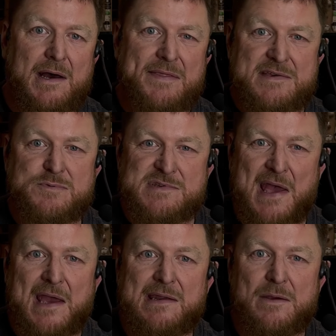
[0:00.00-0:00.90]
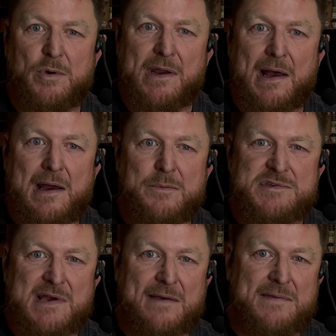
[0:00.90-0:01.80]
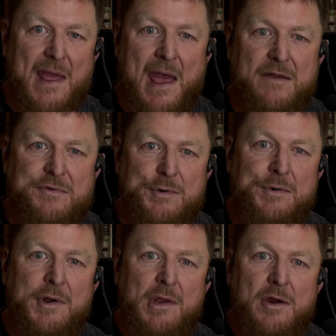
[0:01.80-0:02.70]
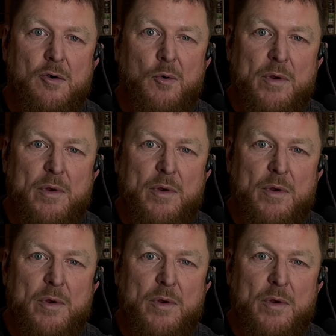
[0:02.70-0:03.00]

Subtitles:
This was handy when I was at the anvil or we